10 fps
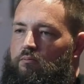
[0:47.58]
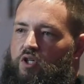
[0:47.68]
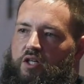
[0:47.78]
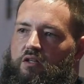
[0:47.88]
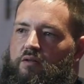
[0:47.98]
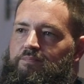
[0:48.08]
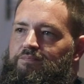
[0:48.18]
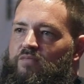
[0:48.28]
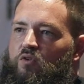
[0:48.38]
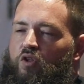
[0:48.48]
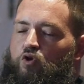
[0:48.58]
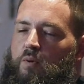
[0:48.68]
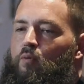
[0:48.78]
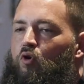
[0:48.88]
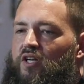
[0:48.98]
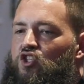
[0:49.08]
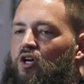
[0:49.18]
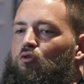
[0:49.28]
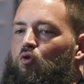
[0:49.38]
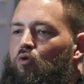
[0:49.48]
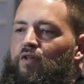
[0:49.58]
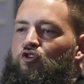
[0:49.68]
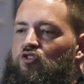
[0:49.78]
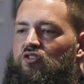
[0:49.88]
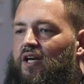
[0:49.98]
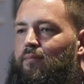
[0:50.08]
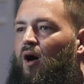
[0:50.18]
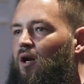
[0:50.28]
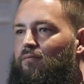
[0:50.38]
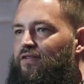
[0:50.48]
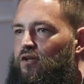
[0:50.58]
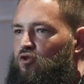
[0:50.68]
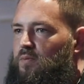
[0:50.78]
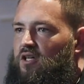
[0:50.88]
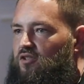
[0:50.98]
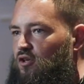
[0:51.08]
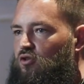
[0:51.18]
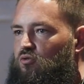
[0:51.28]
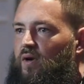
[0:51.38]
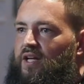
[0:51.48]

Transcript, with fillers: But those people in general, they're just like bottom feeders because they're just